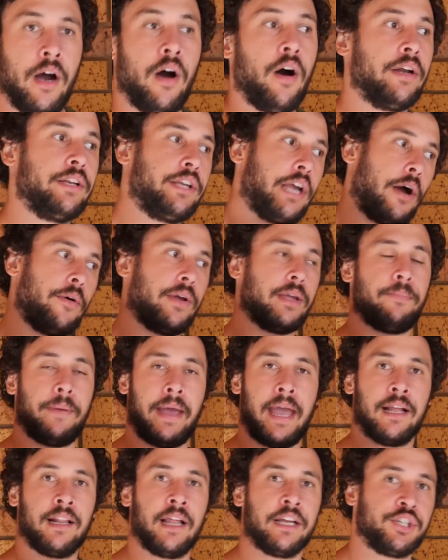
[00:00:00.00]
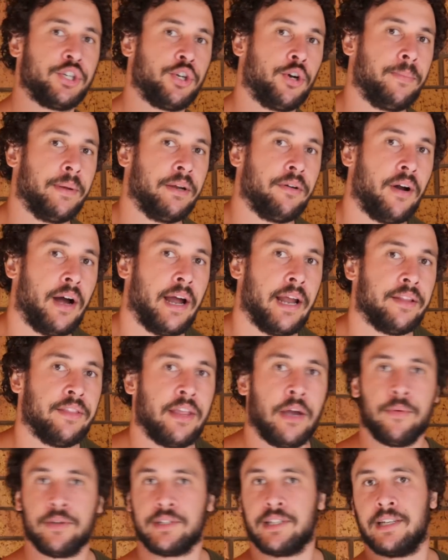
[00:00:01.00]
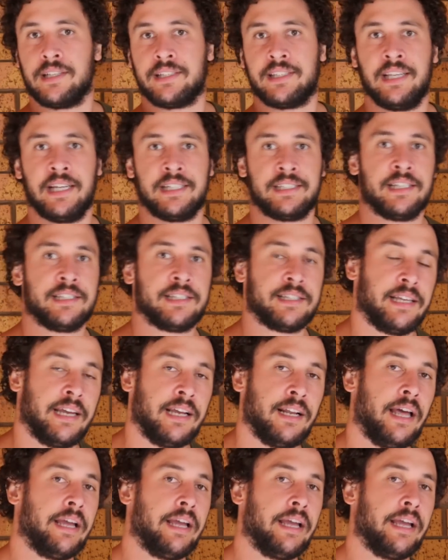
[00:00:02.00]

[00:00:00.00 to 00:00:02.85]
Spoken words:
And going back, like, she'll be right. That wasn't a sexist thing.